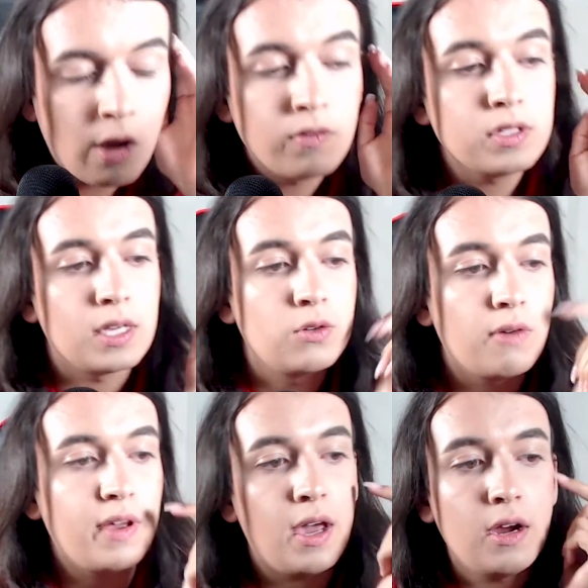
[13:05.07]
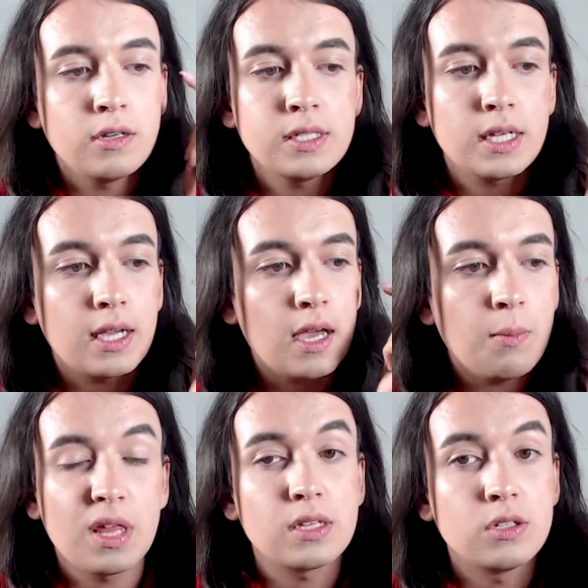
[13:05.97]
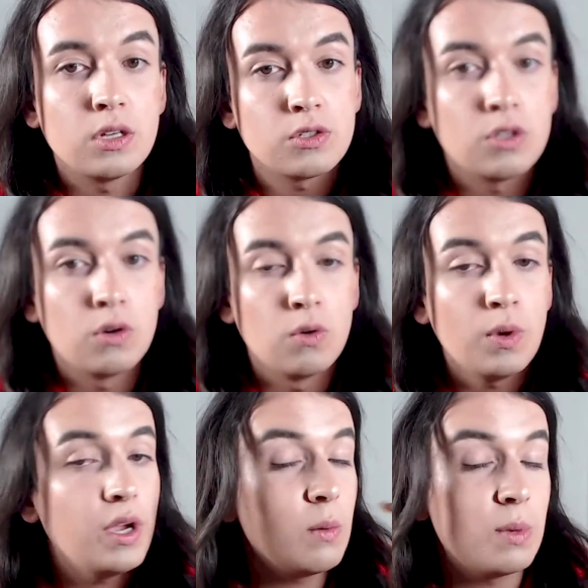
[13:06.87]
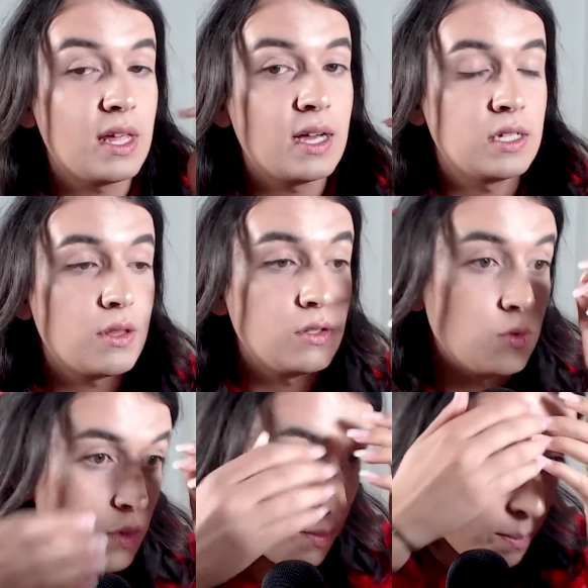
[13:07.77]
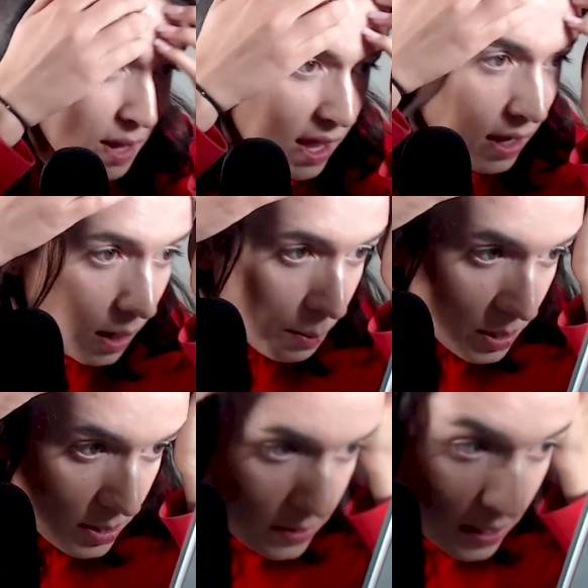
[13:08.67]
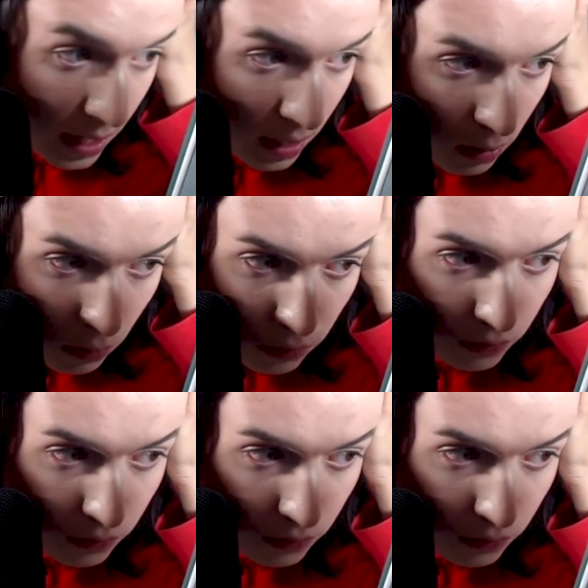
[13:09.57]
Obviously, I do have hair sticking out, but that's not so weird. But that has nothing to do with the makeup itself.